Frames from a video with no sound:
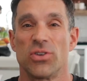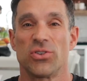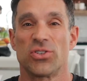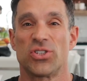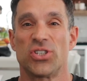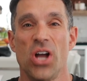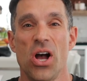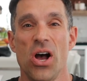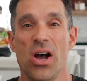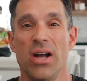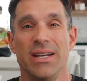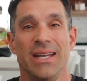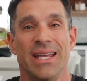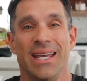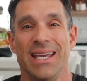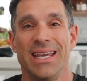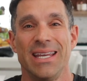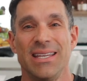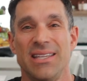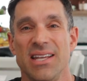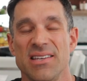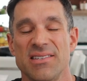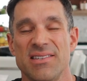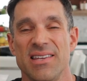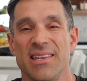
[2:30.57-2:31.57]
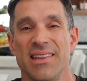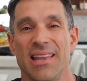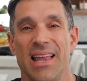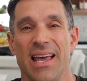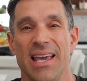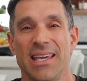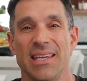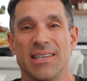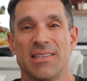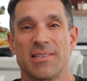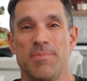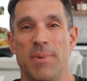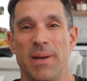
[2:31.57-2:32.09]
So Sean, he doesn't
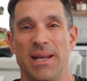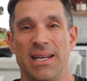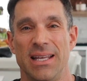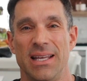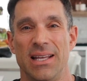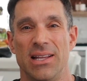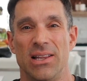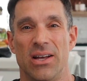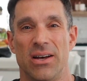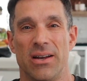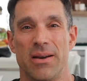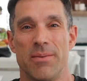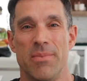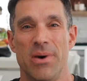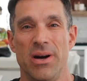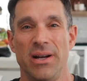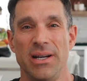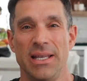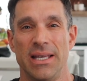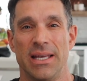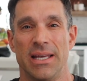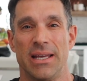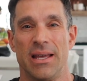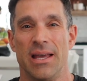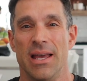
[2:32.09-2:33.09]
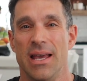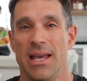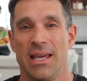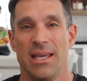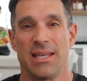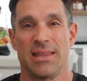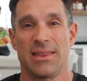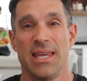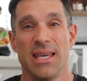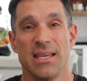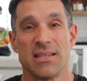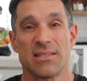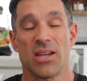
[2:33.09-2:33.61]
like spending a lot of money. He
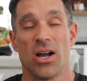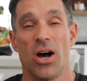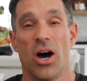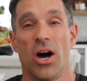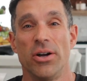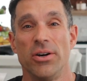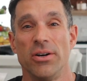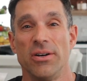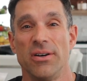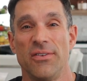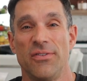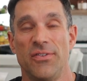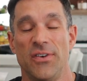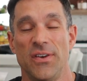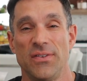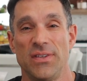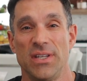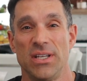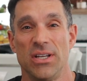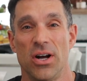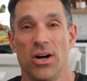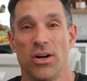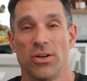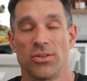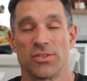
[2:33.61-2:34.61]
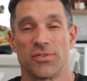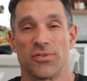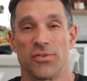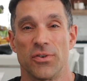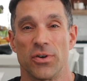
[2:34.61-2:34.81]
thinks $150